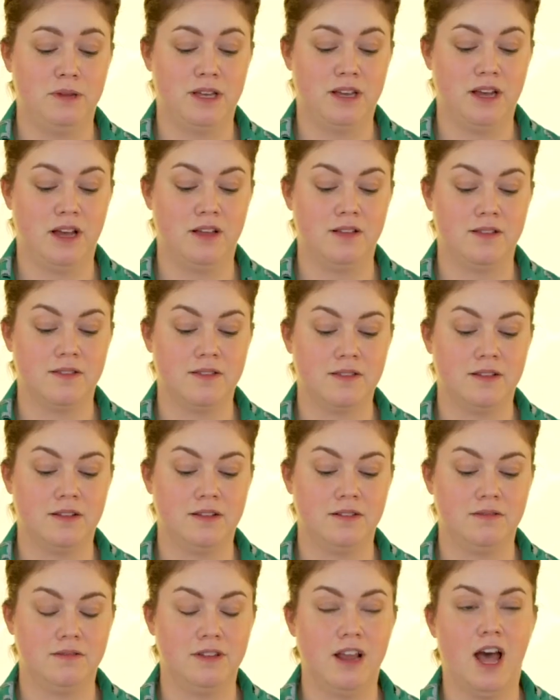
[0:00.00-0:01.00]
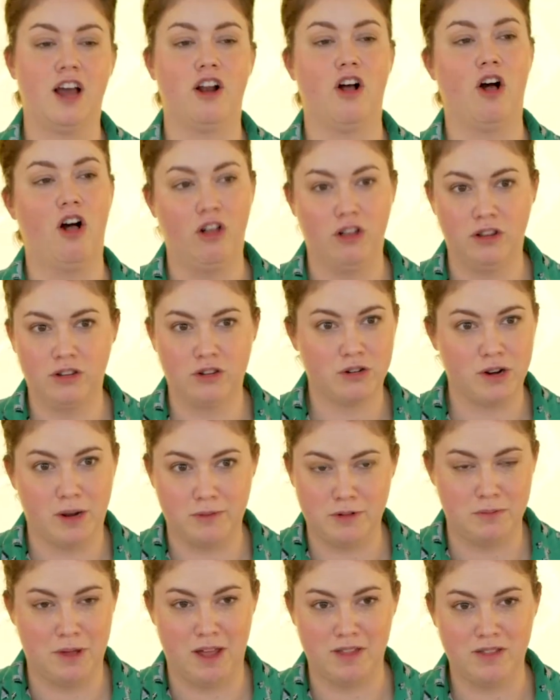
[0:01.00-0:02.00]
because not all
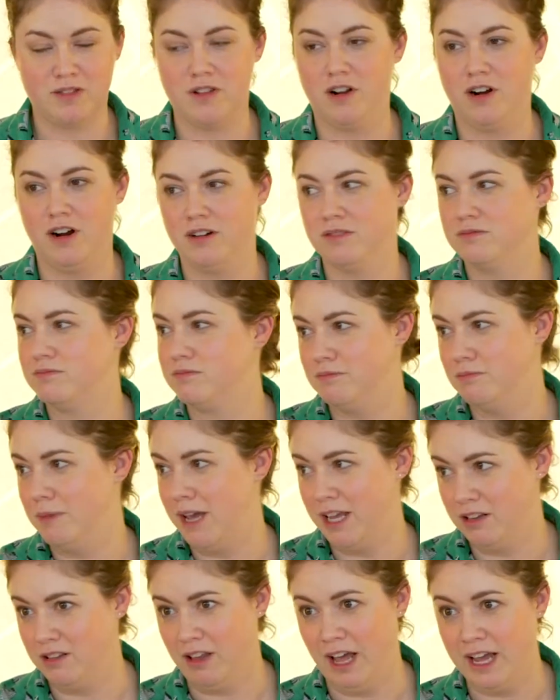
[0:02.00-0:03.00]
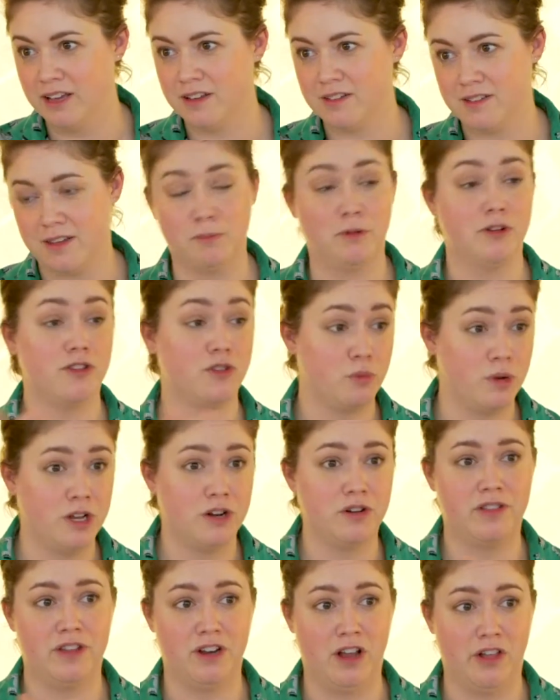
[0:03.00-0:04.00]
creme de menthes are made alike. Some are
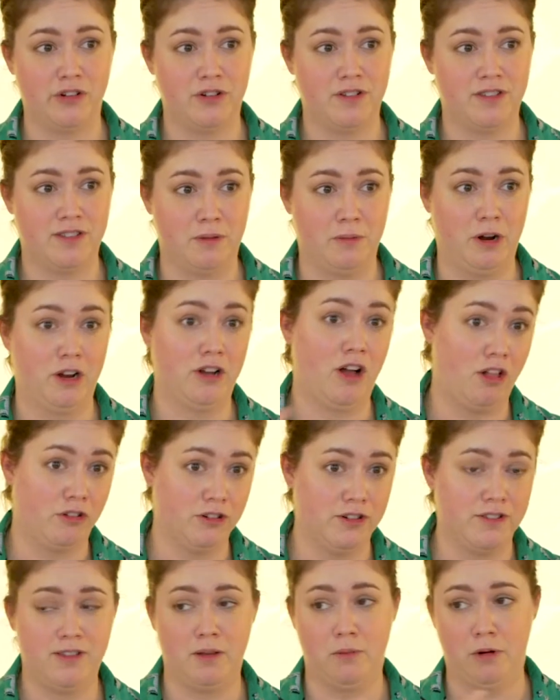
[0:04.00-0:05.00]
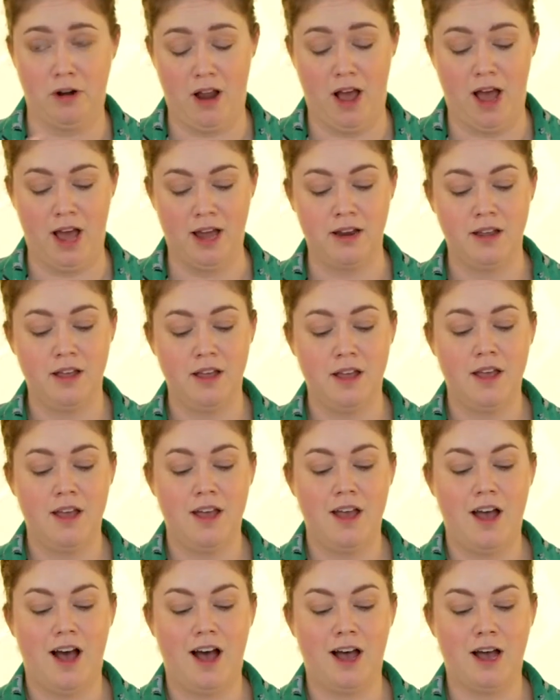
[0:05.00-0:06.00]
sweeter than others, some are colored, some are not.
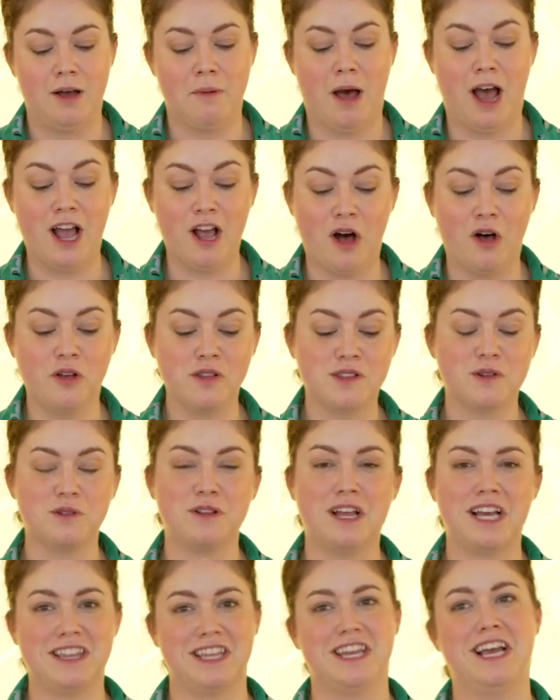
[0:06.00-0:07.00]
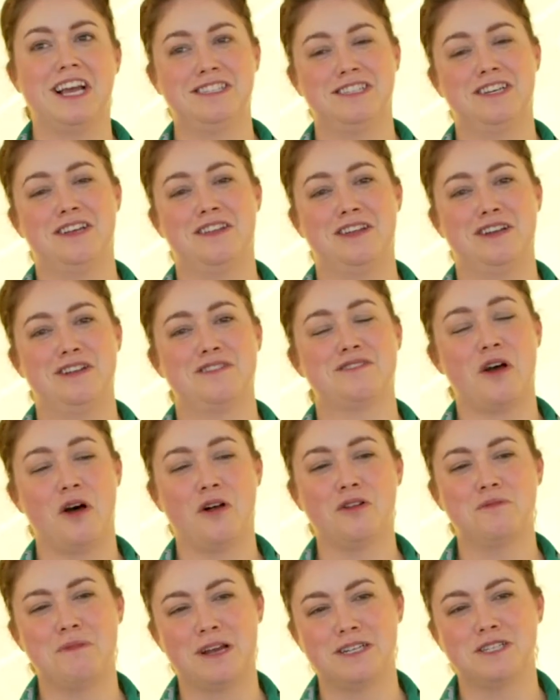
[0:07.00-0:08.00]
I also like the idea that it's
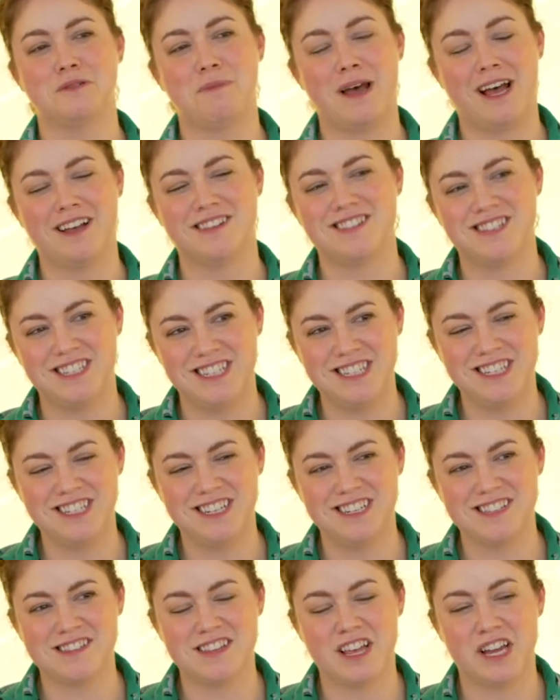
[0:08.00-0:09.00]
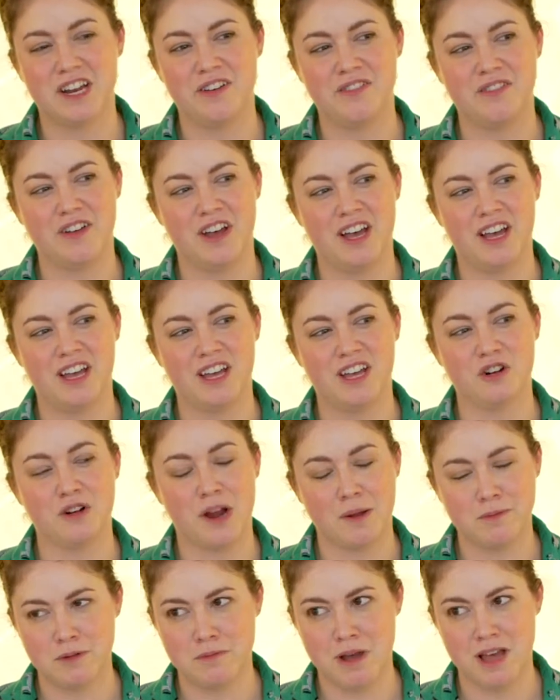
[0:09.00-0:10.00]
called menthe pastis instead of
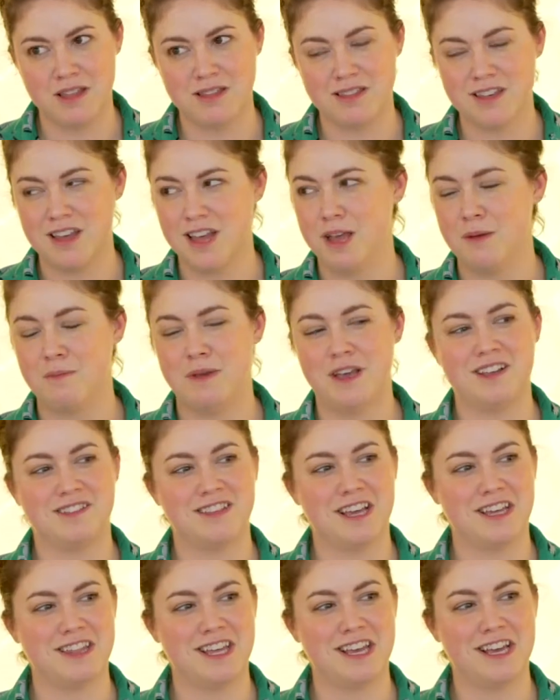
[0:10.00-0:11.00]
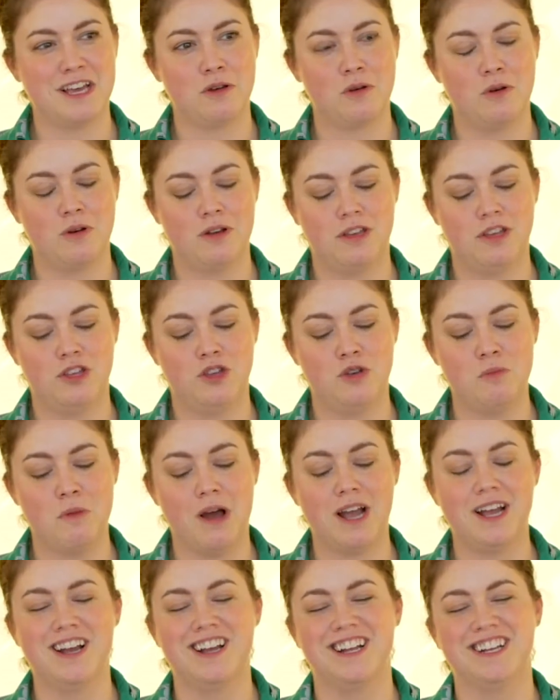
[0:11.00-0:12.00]
creme de menthe, because I think you
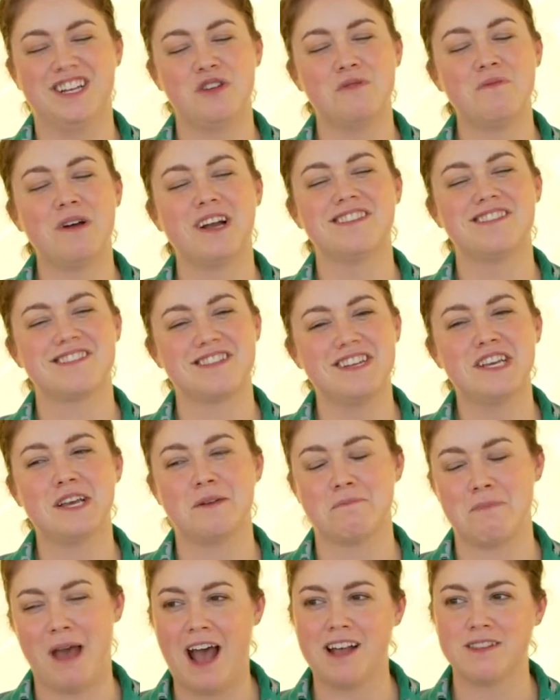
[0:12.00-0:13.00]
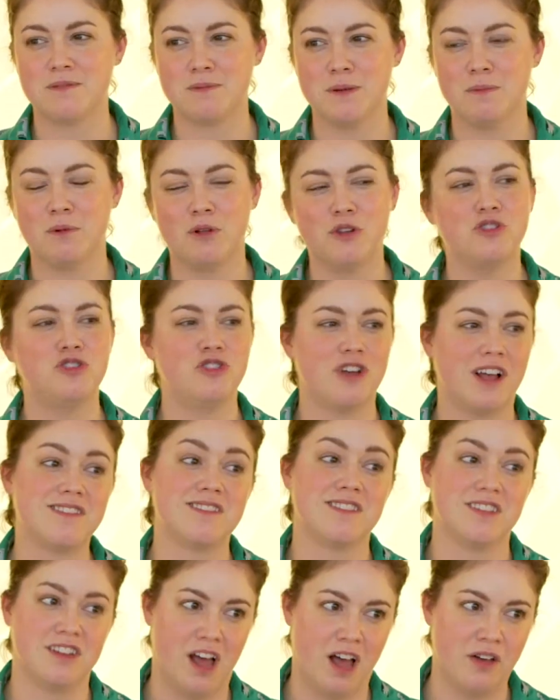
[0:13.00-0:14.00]
might sneak it past people
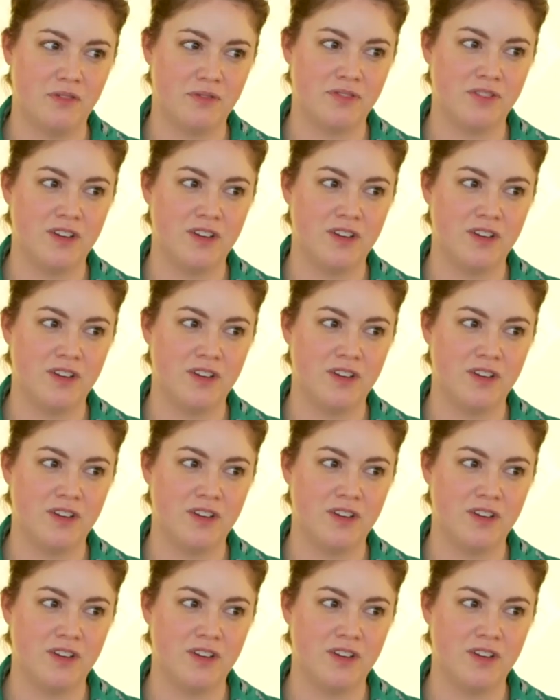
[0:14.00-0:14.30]
just enough